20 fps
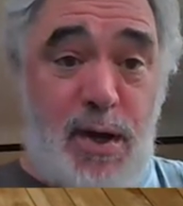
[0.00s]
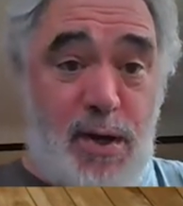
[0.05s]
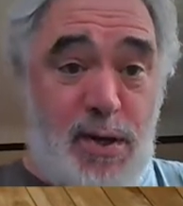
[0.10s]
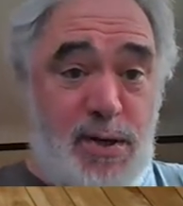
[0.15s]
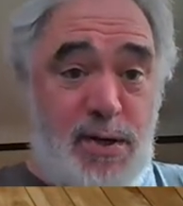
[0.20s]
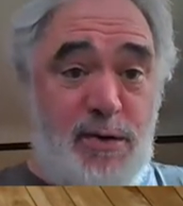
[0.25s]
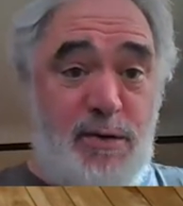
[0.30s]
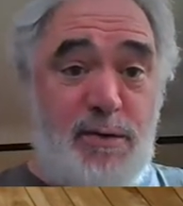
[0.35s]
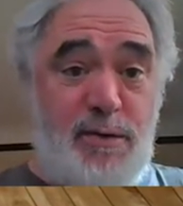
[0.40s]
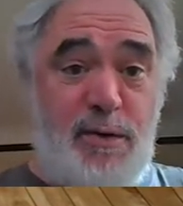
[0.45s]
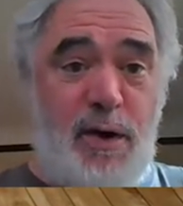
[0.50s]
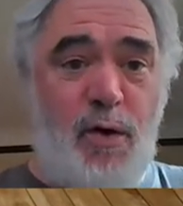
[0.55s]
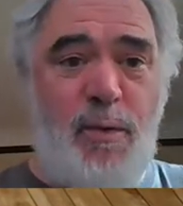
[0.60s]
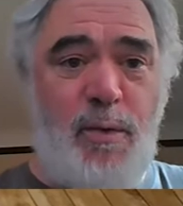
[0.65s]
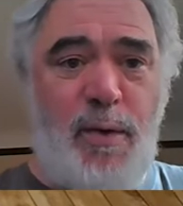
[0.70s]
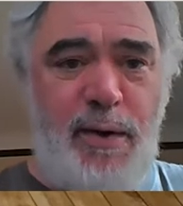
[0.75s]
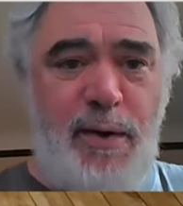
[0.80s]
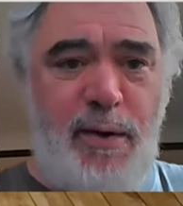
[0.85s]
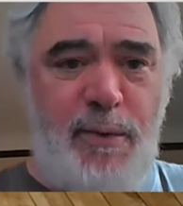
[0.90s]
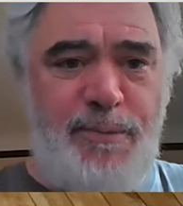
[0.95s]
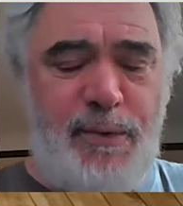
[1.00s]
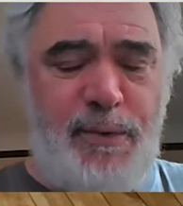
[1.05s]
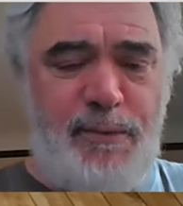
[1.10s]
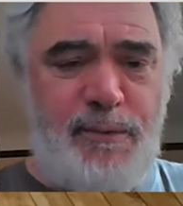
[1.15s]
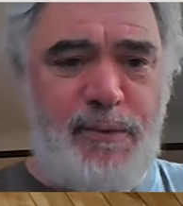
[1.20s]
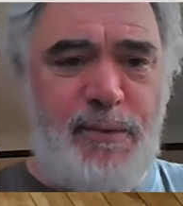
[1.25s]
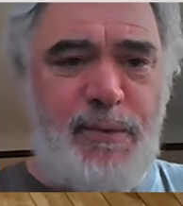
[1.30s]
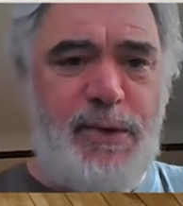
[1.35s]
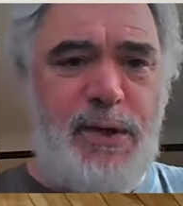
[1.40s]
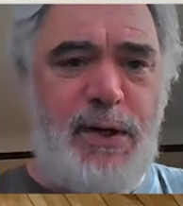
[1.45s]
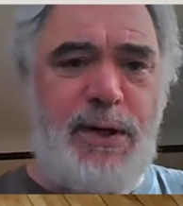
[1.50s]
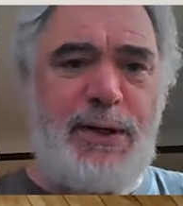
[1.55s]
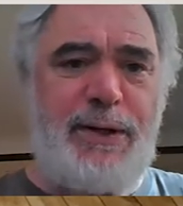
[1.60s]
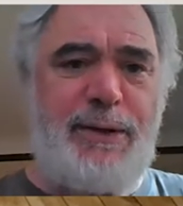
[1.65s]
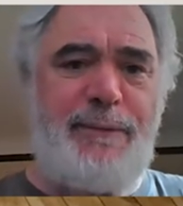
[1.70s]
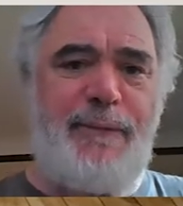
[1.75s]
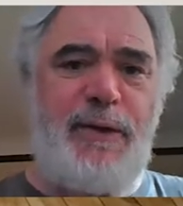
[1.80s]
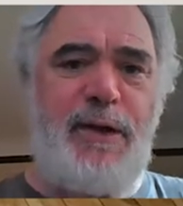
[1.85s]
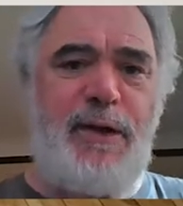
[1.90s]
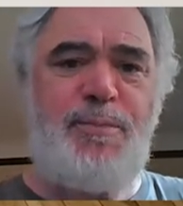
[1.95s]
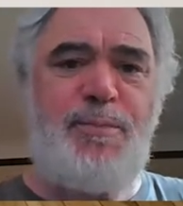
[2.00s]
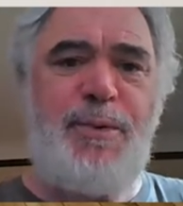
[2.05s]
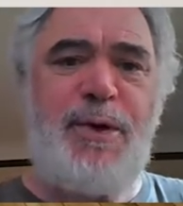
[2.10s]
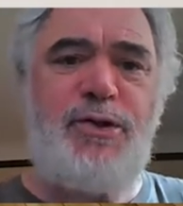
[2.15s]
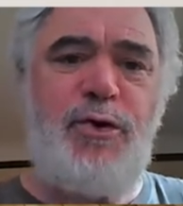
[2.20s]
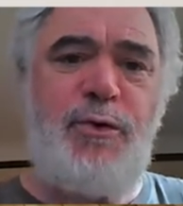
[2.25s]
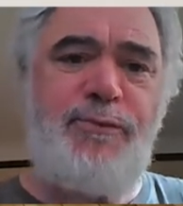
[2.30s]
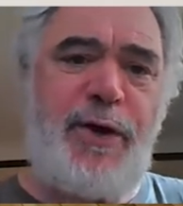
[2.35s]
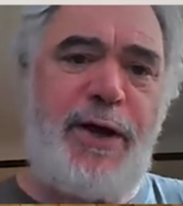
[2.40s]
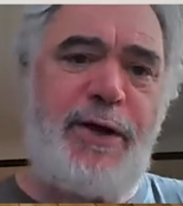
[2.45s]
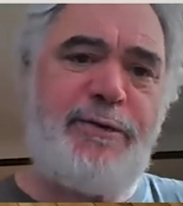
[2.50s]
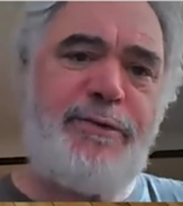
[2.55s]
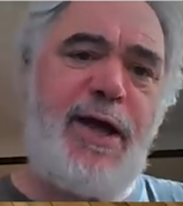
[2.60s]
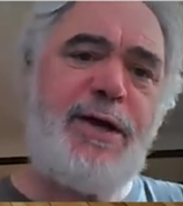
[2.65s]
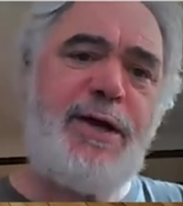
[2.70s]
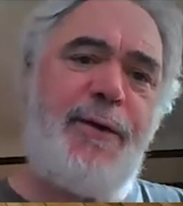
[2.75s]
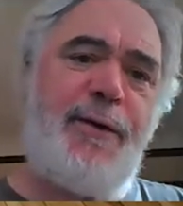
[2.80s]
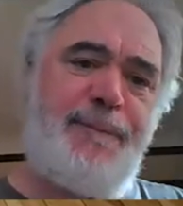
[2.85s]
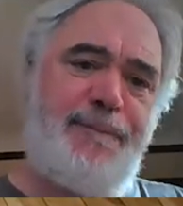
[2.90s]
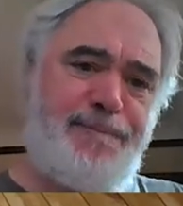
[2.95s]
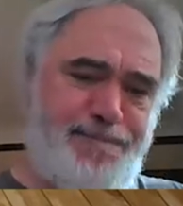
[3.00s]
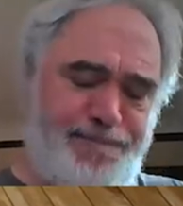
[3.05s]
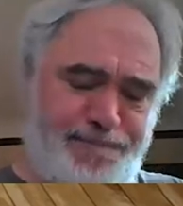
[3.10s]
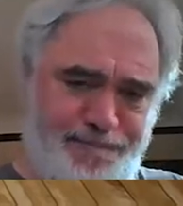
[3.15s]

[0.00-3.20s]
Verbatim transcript: I didn't hope I hope that, uh, didn't speak too fast. Thank you.